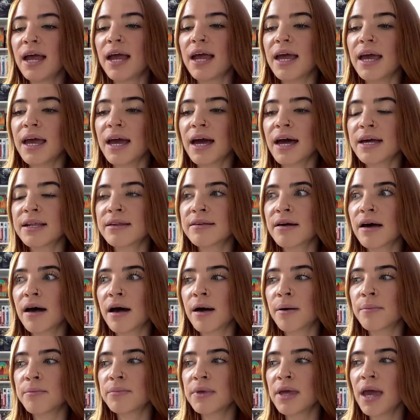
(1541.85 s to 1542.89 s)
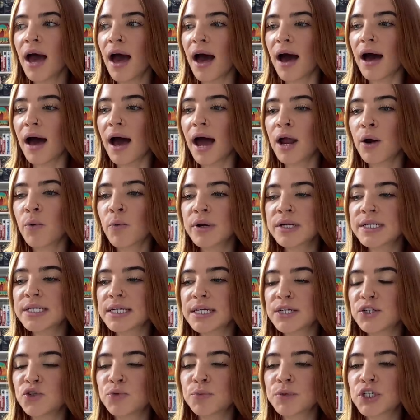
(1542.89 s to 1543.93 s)
And I don't want to
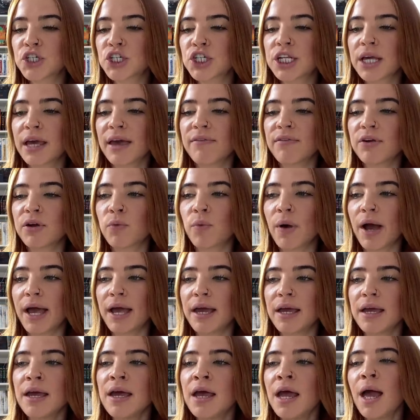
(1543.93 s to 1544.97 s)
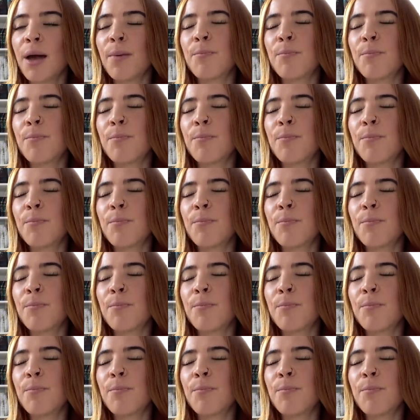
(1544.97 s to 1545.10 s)
say too much to give it away,